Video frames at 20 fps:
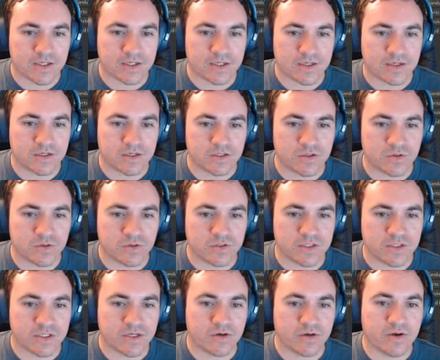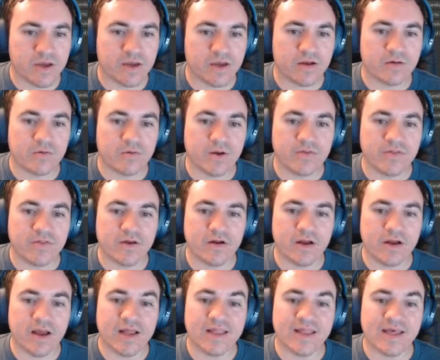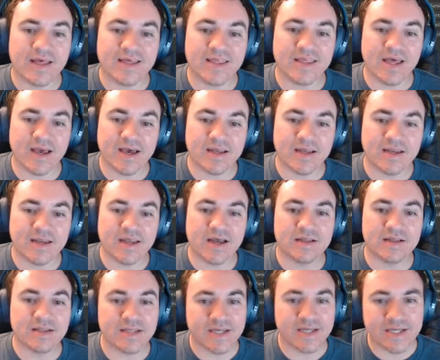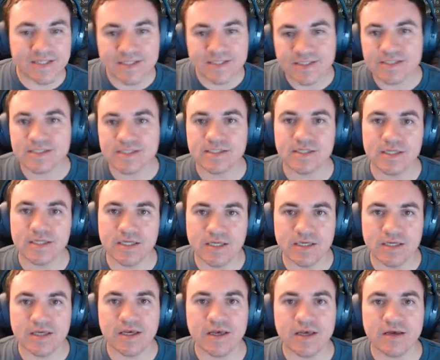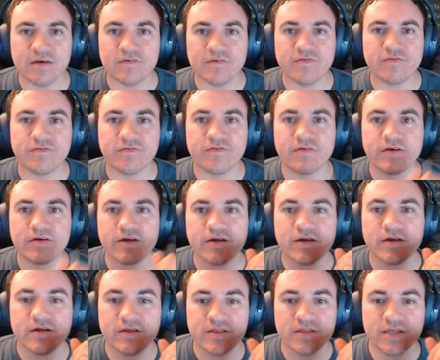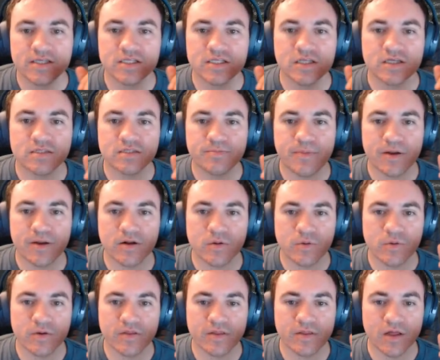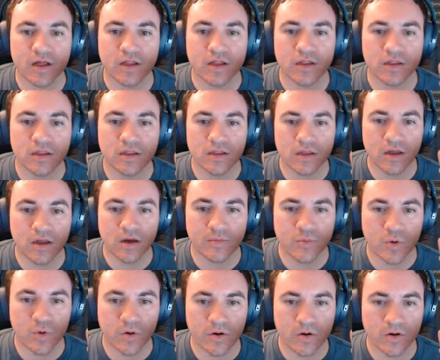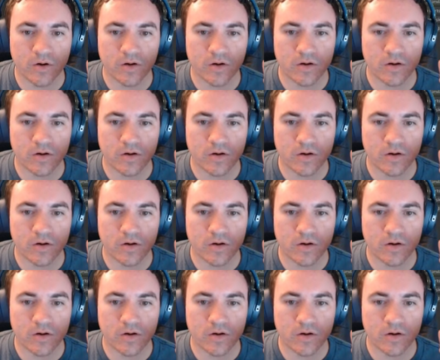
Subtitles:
Control Z. Okay, right there. I like that. Now let's see if this looks better with a lot more.